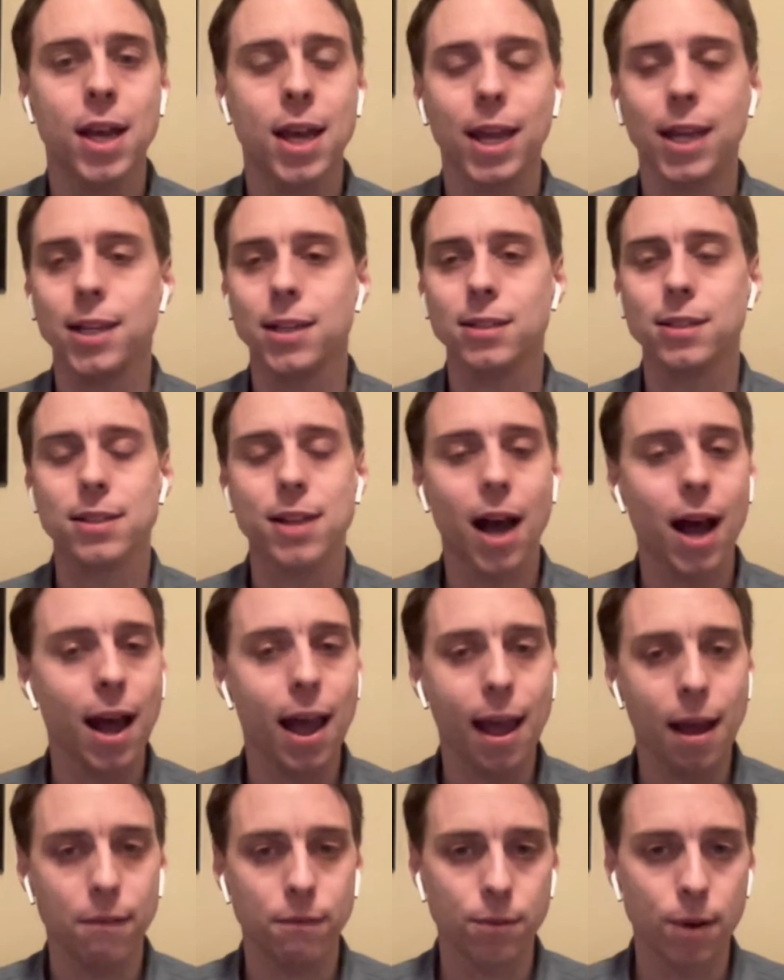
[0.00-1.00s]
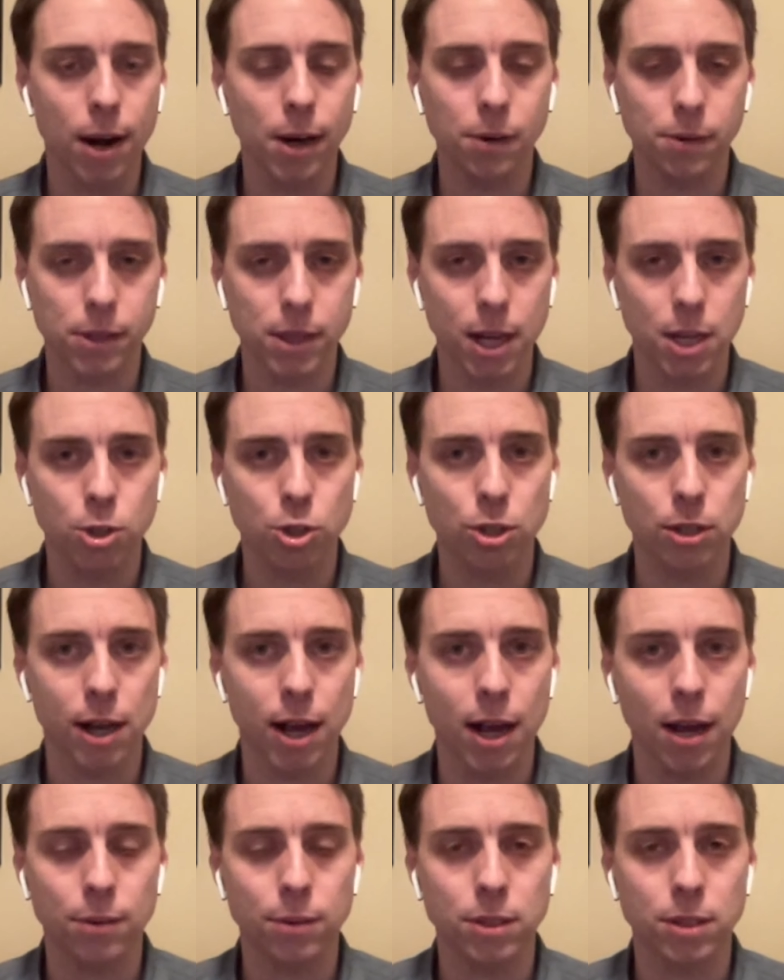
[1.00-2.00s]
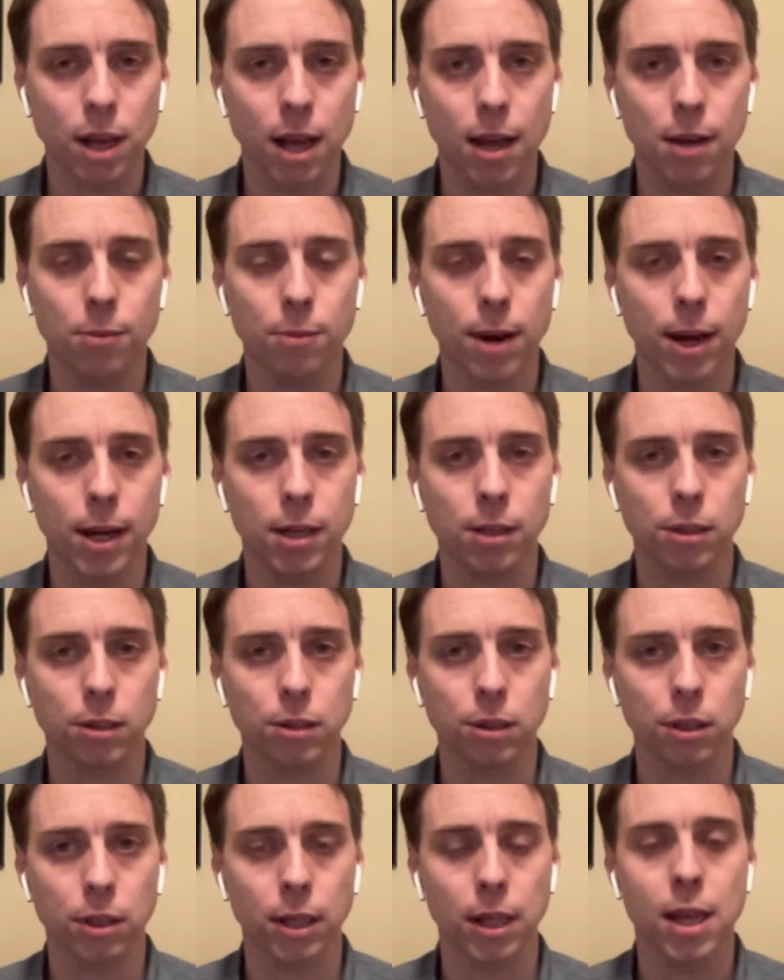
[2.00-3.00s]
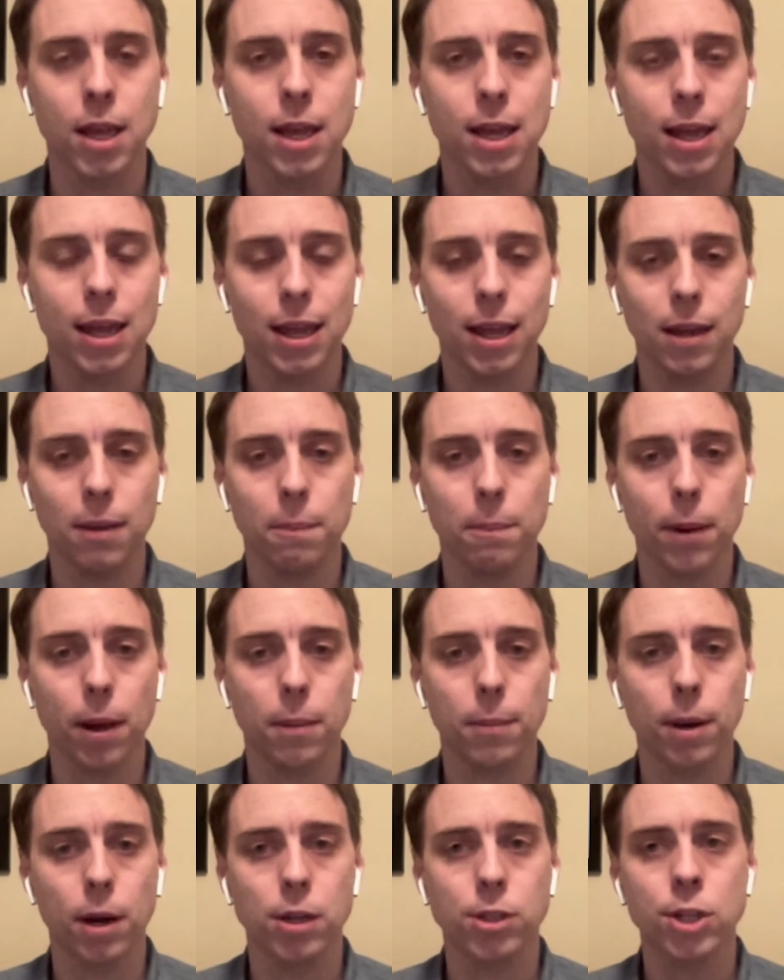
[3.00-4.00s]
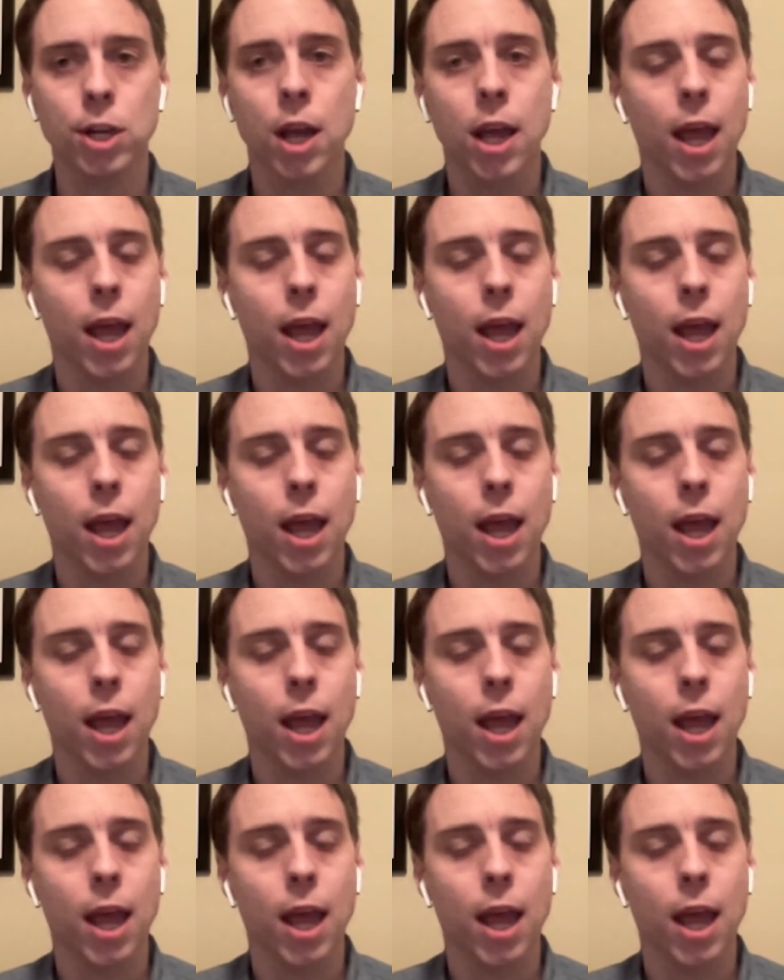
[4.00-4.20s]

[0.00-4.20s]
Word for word: He does not have recreation outside regularly in Belmarsh,